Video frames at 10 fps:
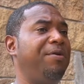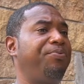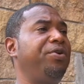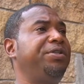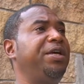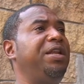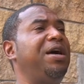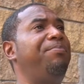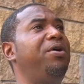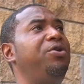appreciate
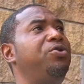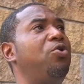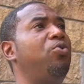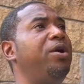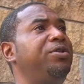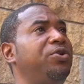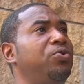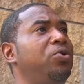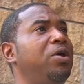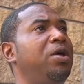it. But you know what,
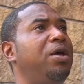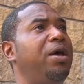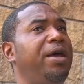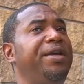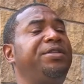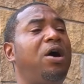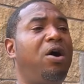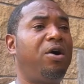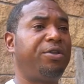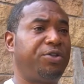too? It's
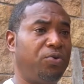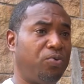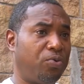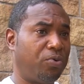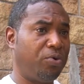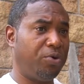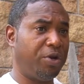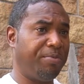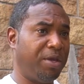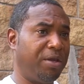hard, too. You know
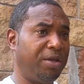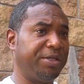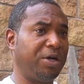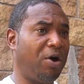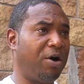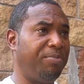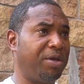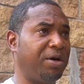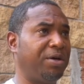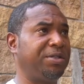what I mean? It's hard
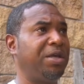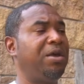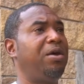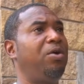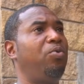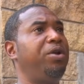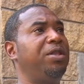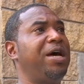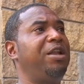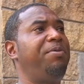because when a
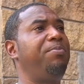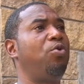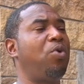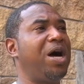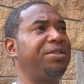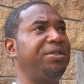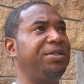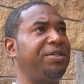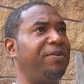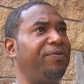lot of people watching
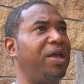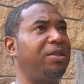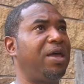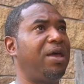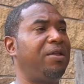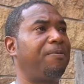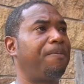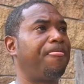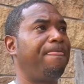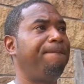and stuff like that,
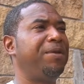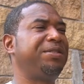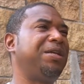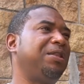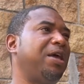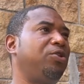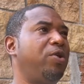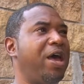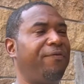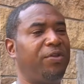it's not like you
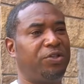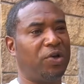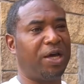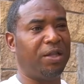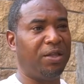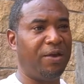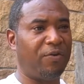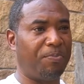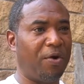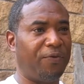have to try to live
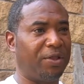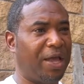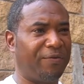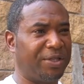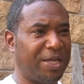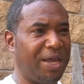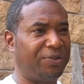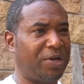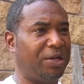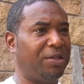a perfect life, because I
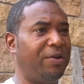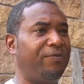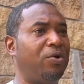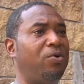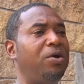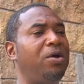ain't trying to live no